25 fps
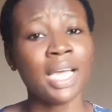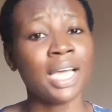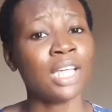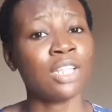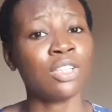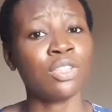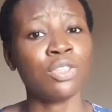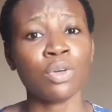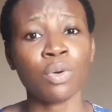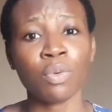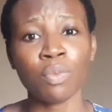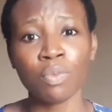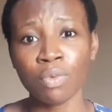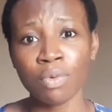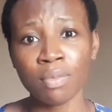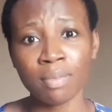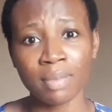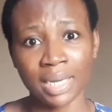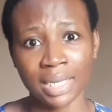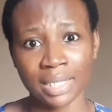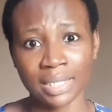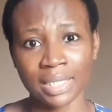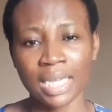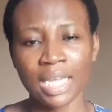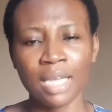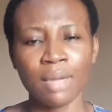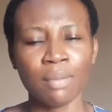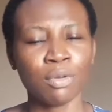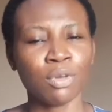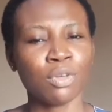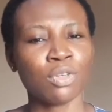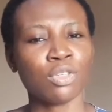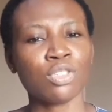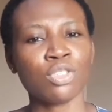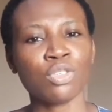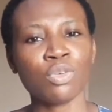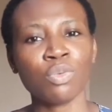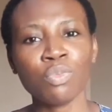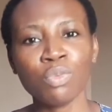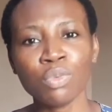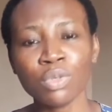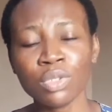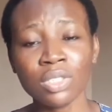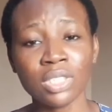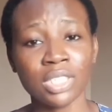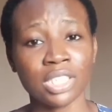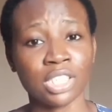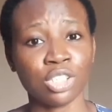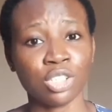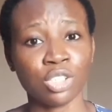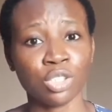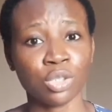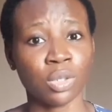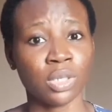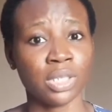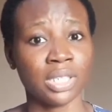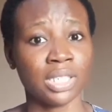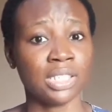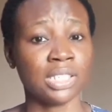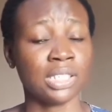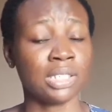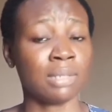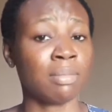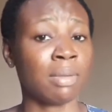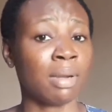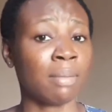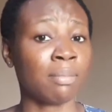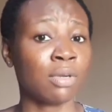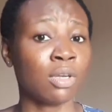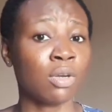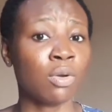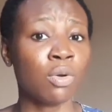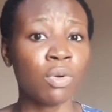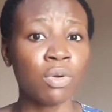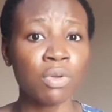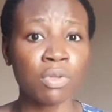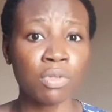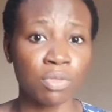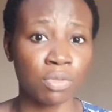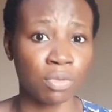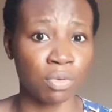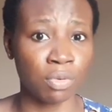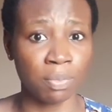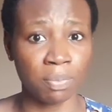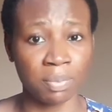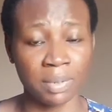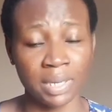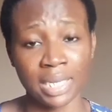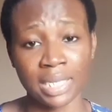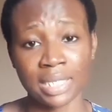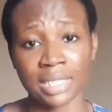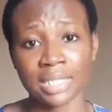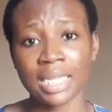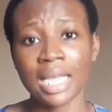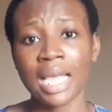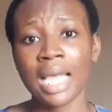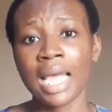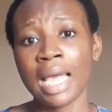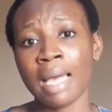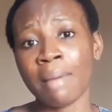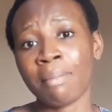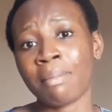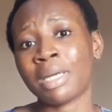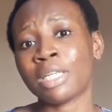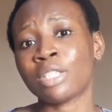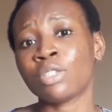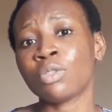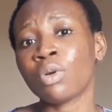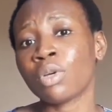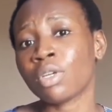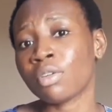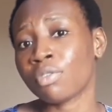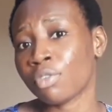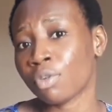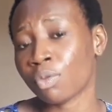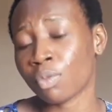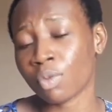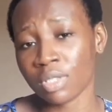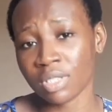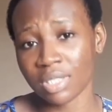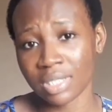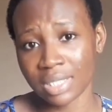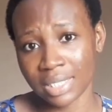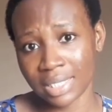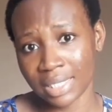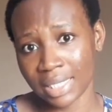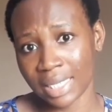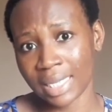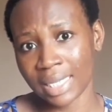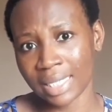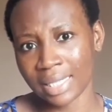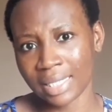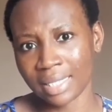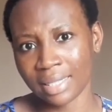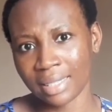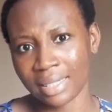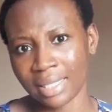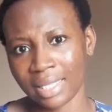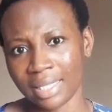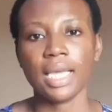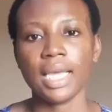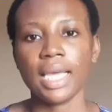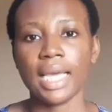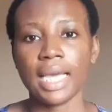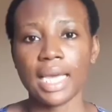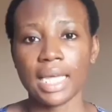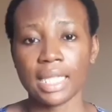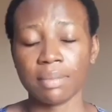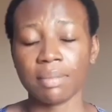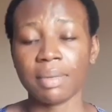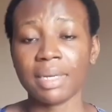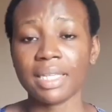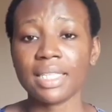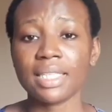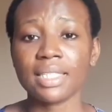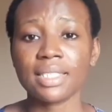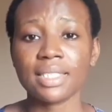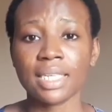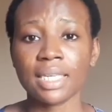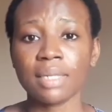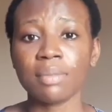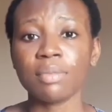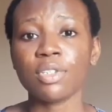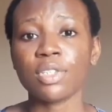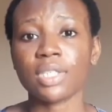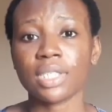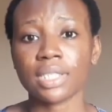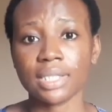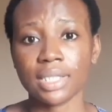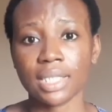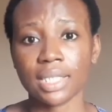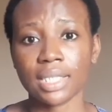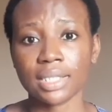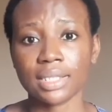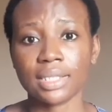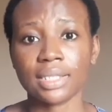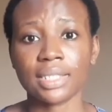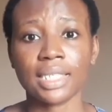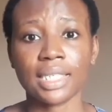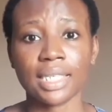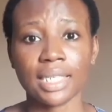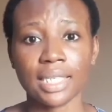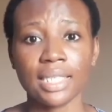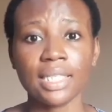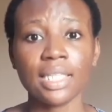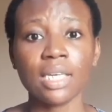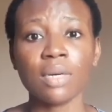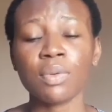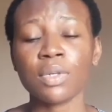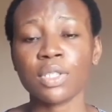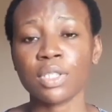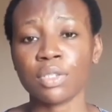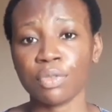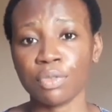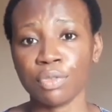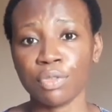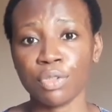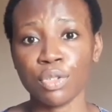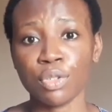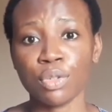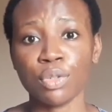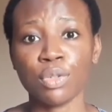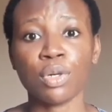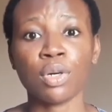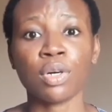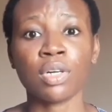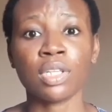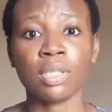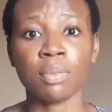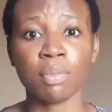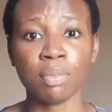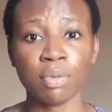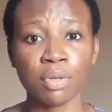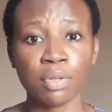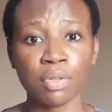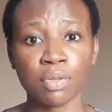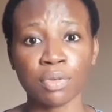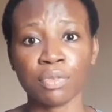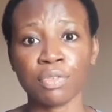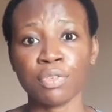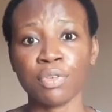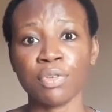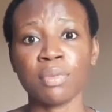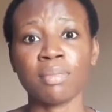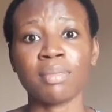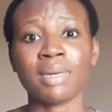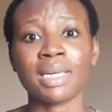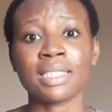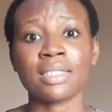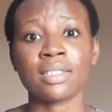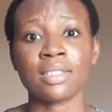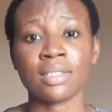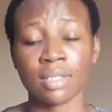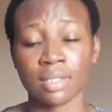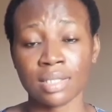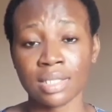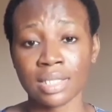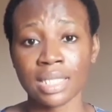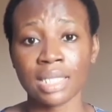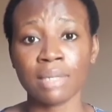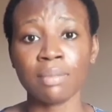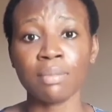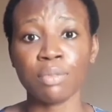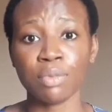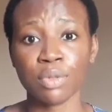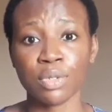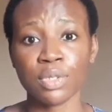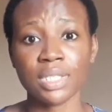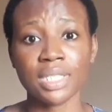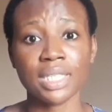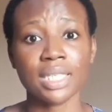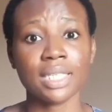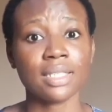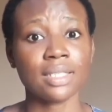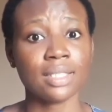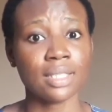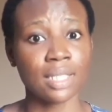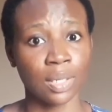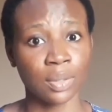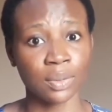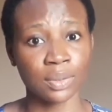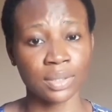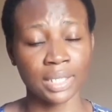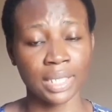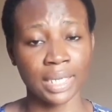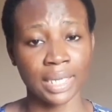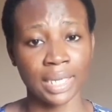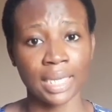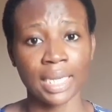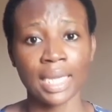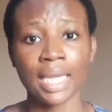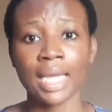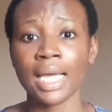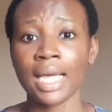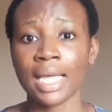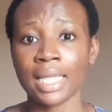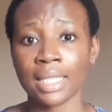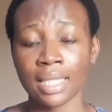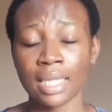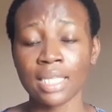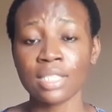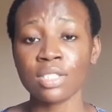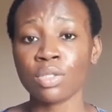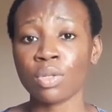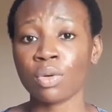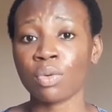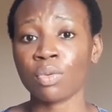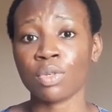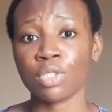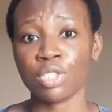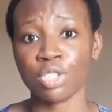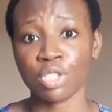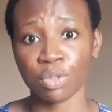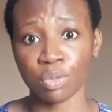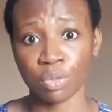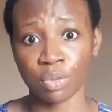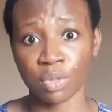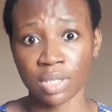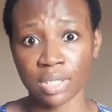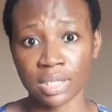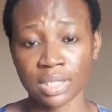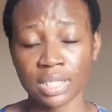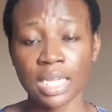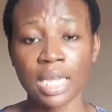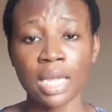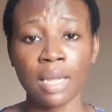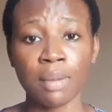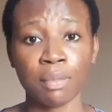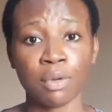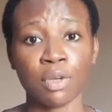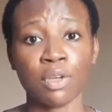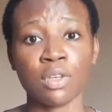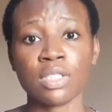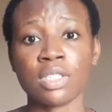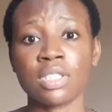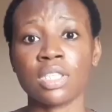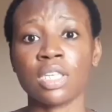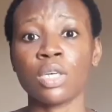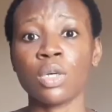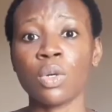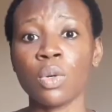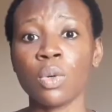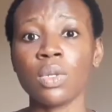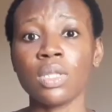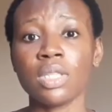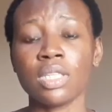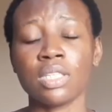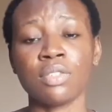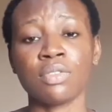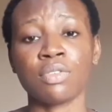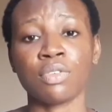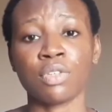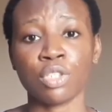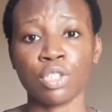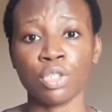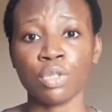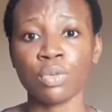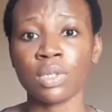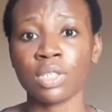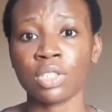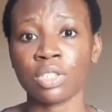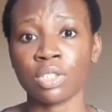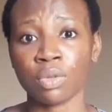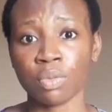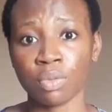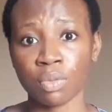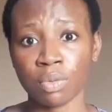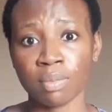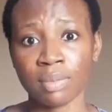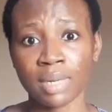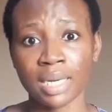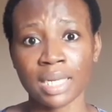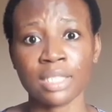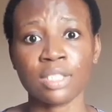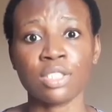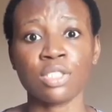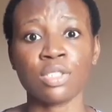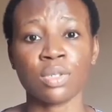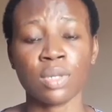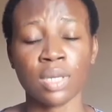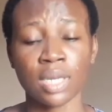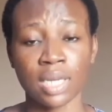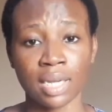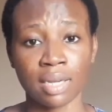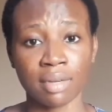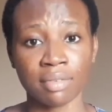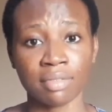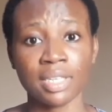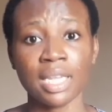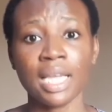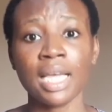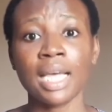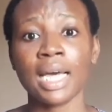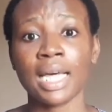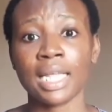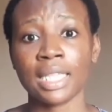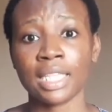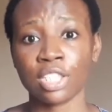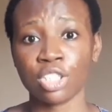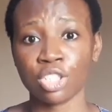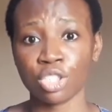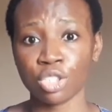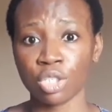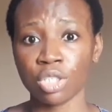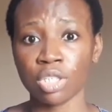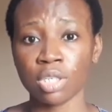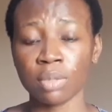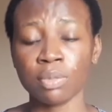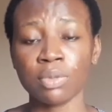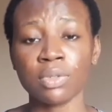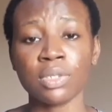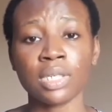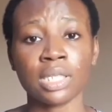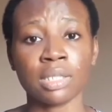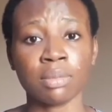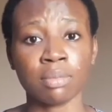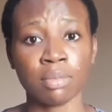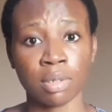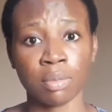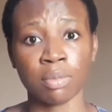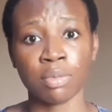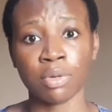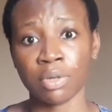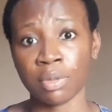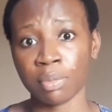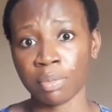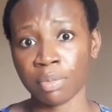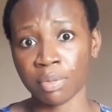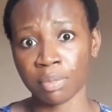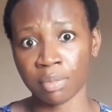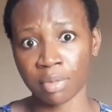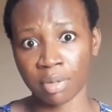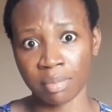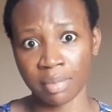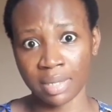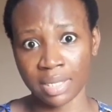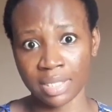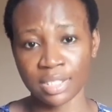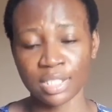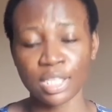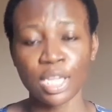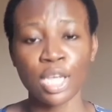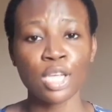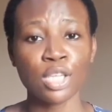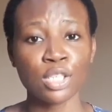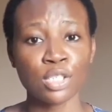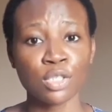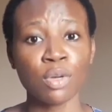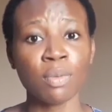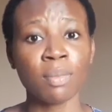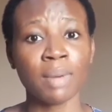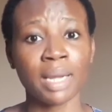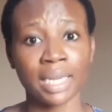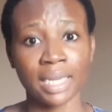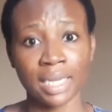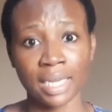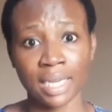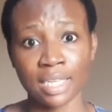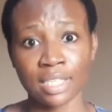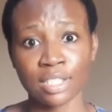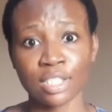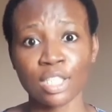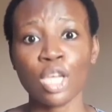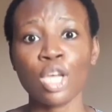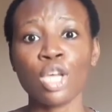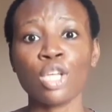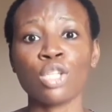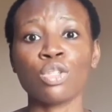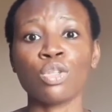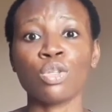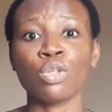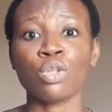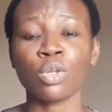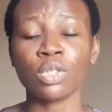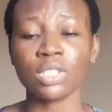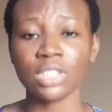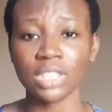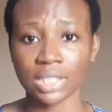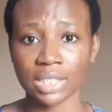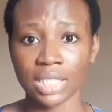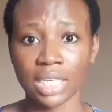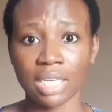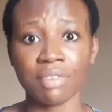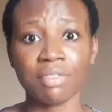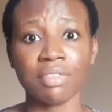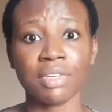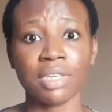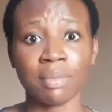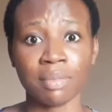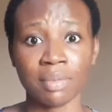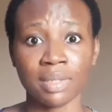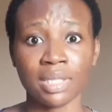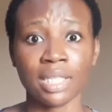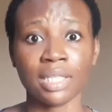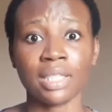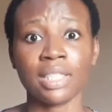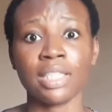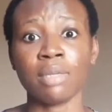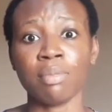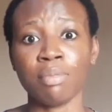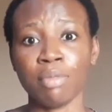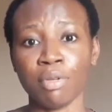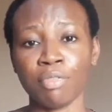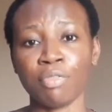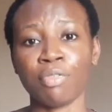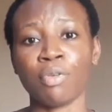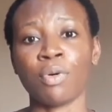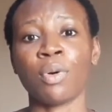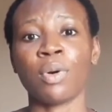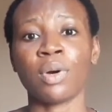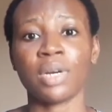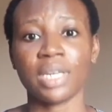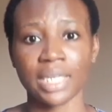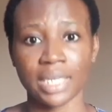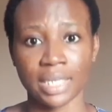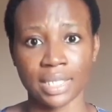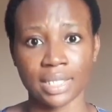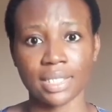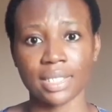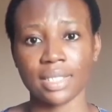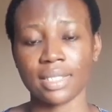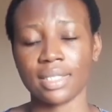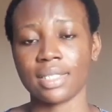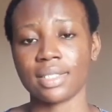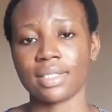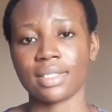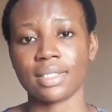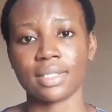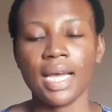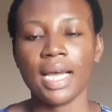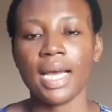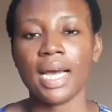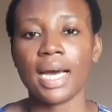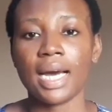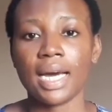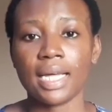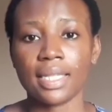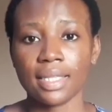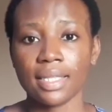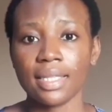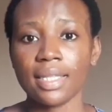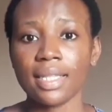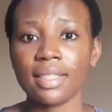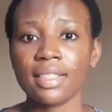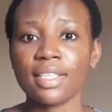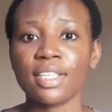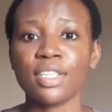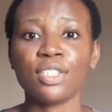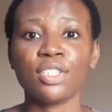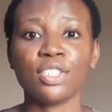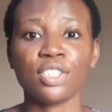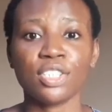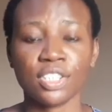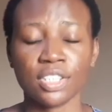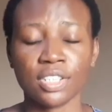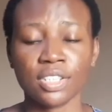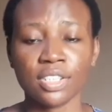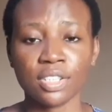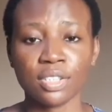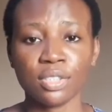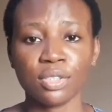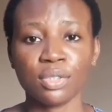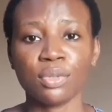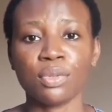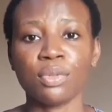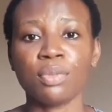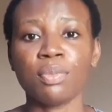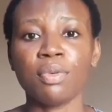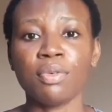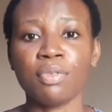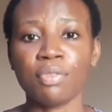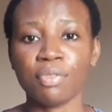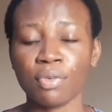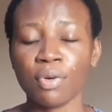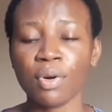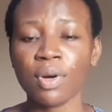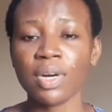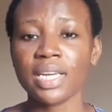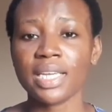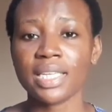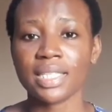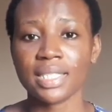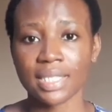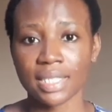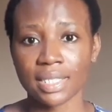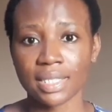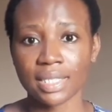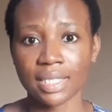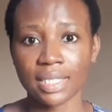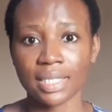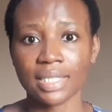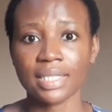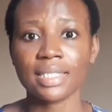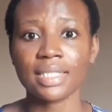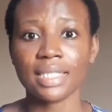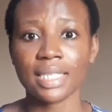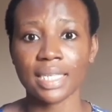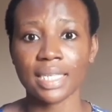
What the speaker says: and your woman because you wouldn't enjoy it. She might be going through pains and might not even want to say anything. And by the time you are done, either one of you or the both of you might sustain bruises down there. And that's not what you want because the goal is for you and your woman to have an enjoyable and memorable moment. So my kings, do not shave immediately before hitting it. Another thing you shouldn't do before hitting it